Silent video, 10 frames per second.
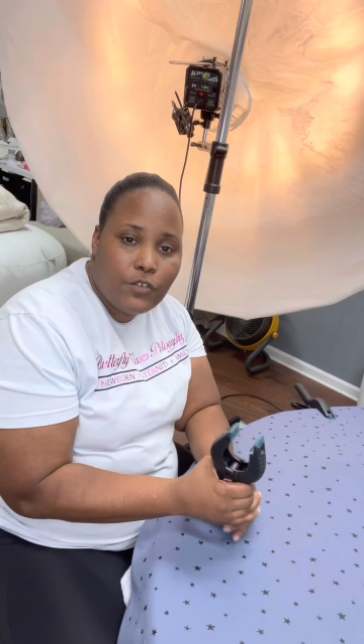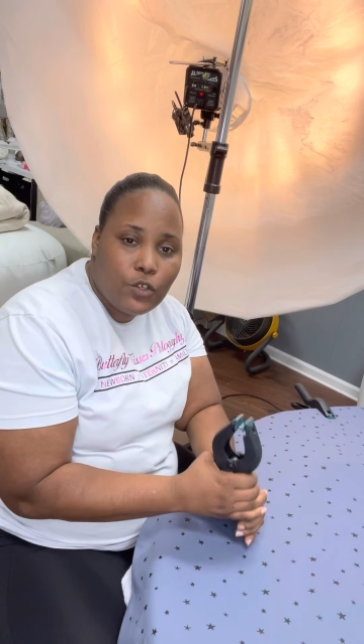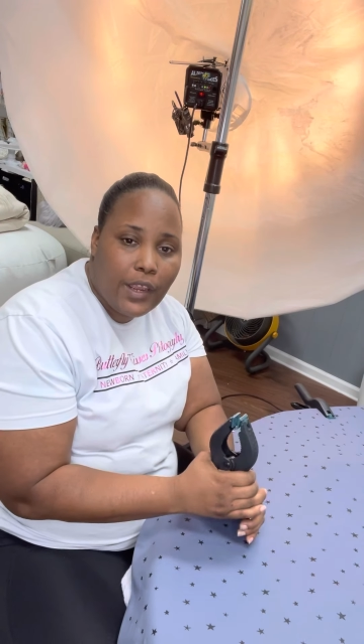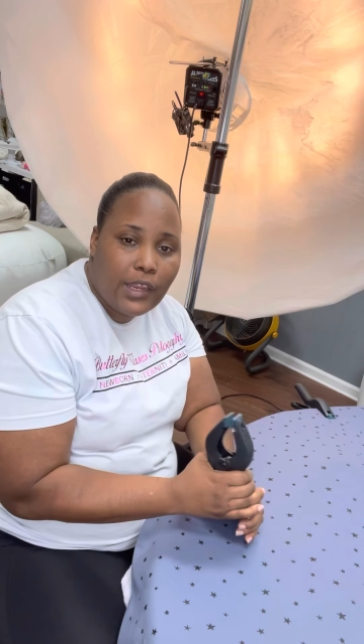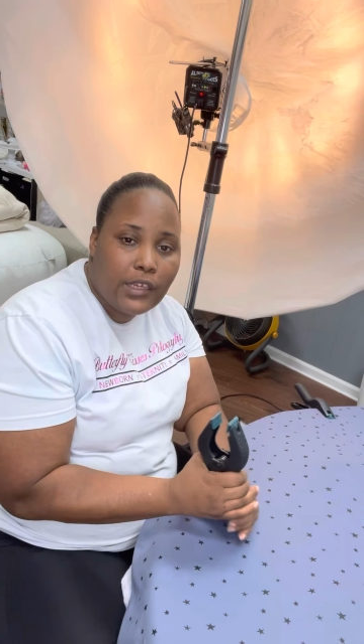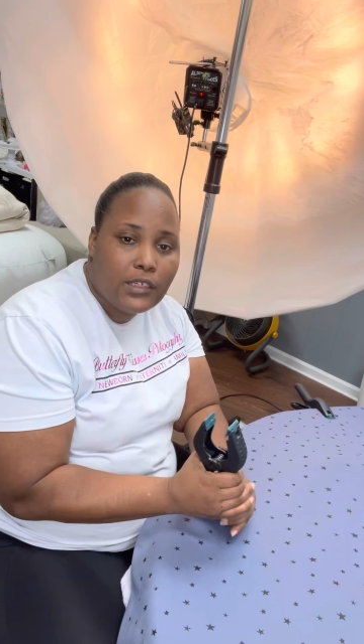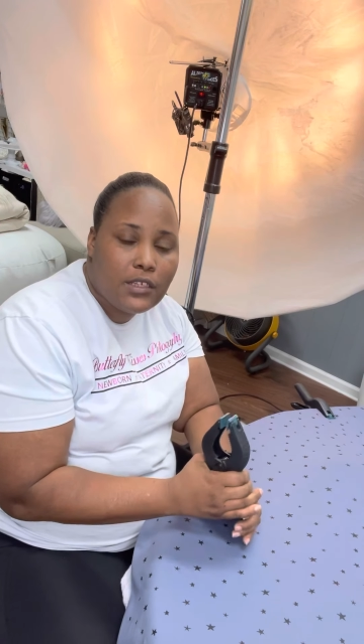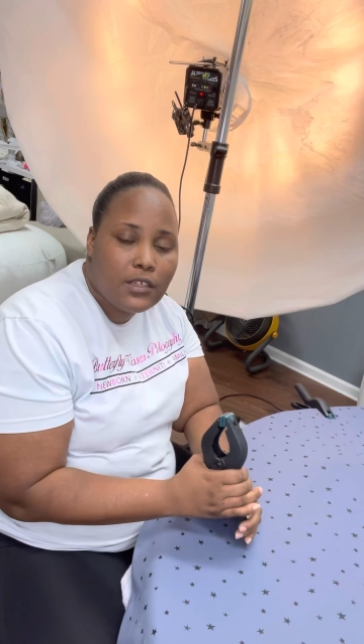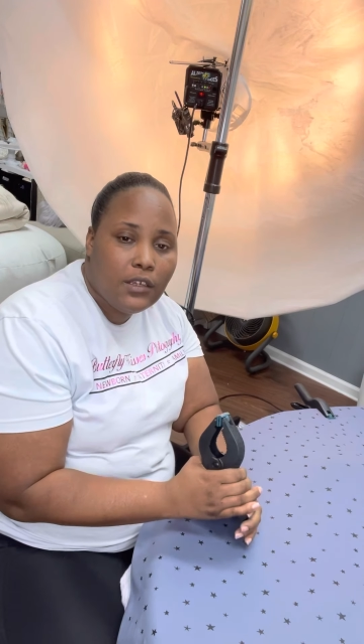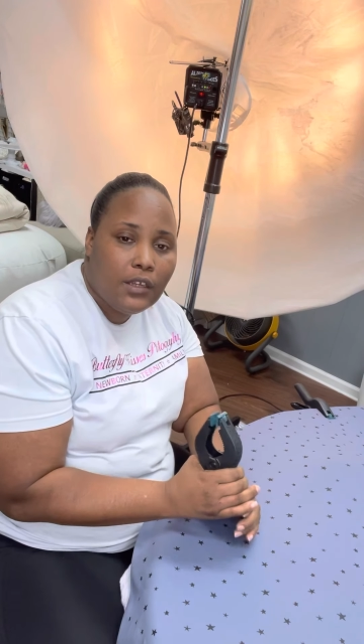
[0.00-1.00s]
2
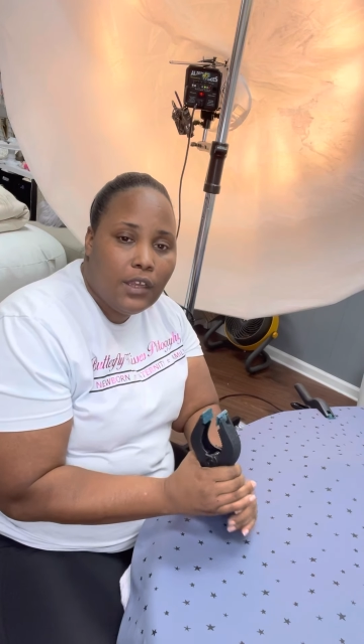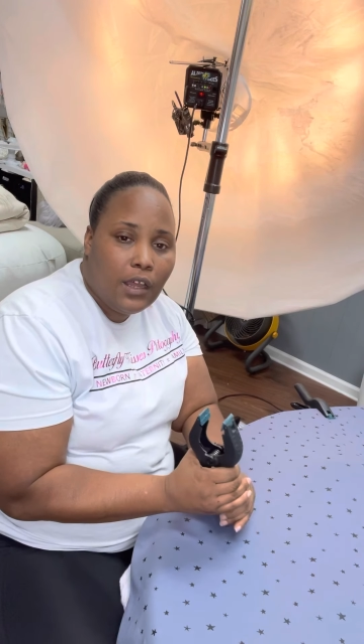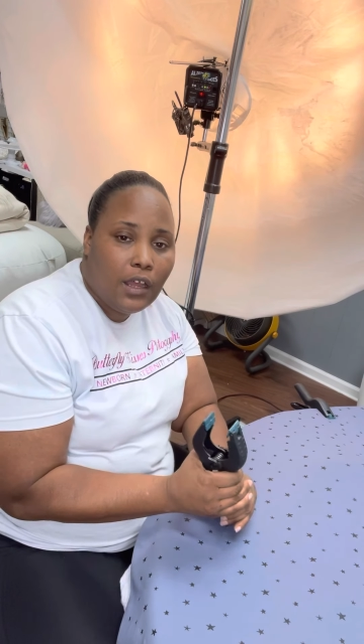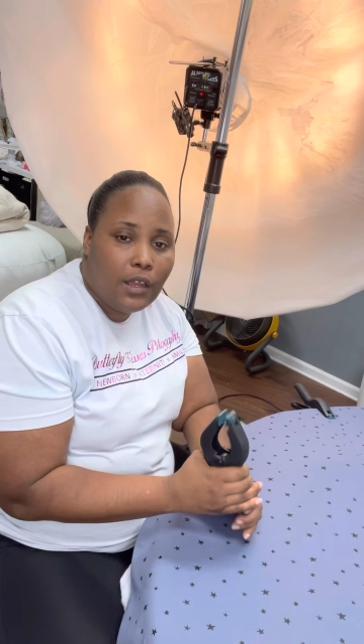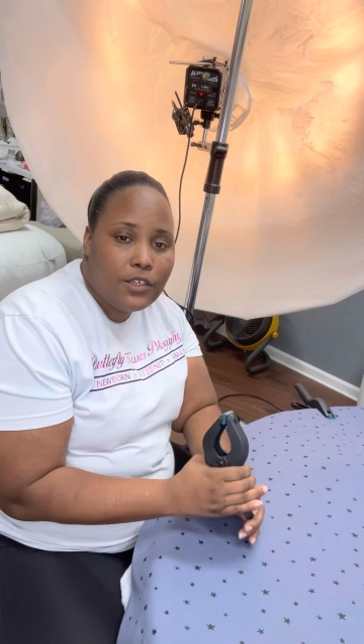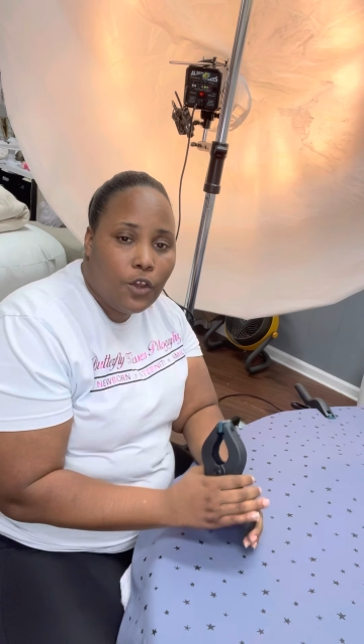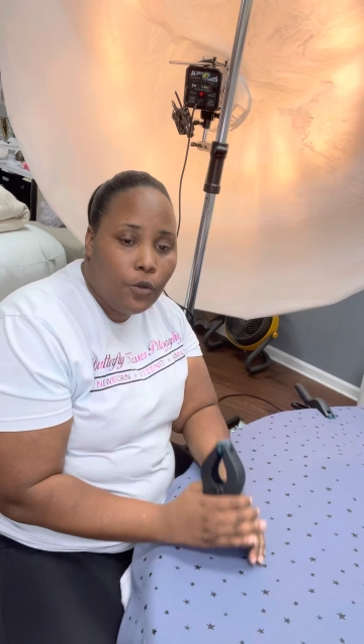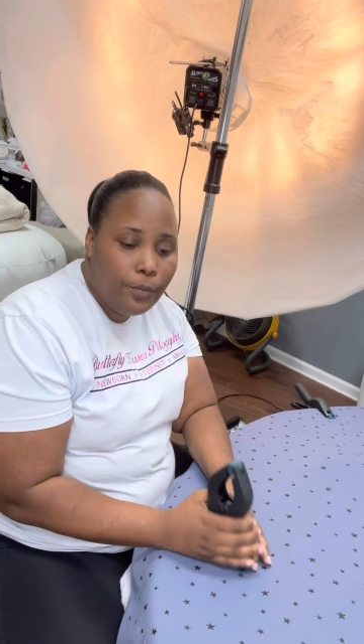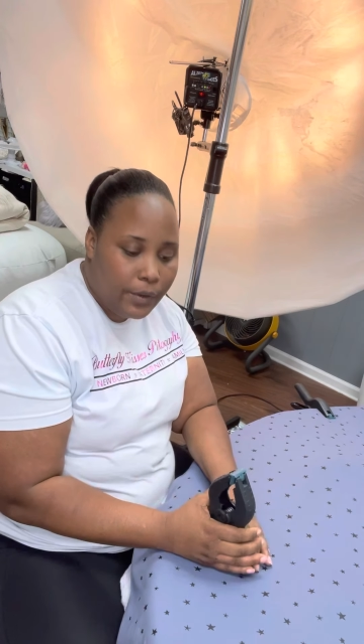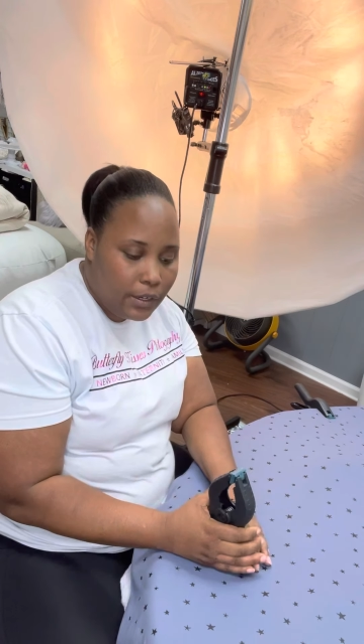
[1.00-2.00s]
hands to
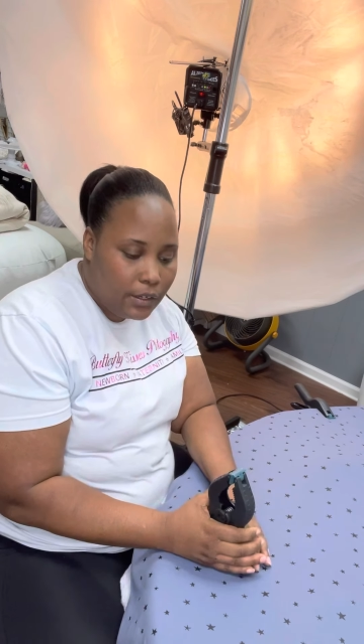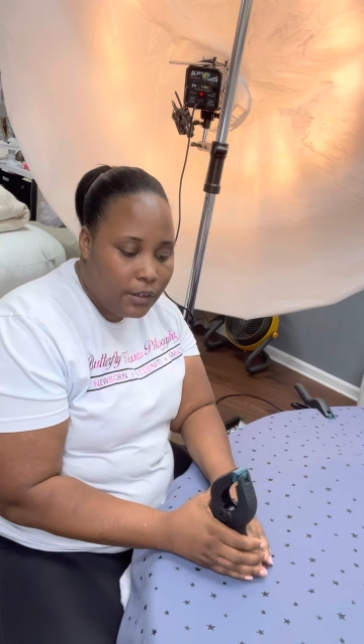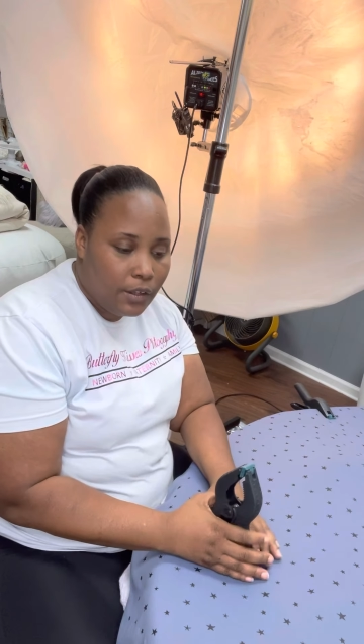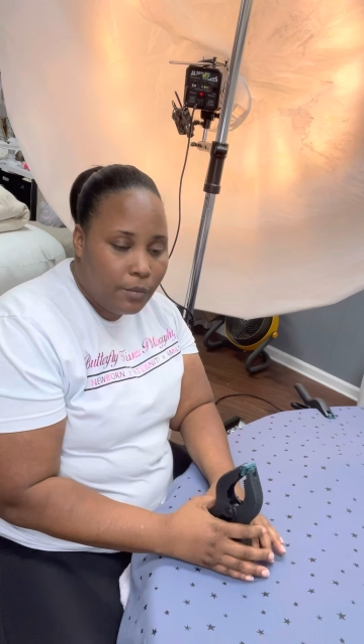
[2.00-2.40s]
open it.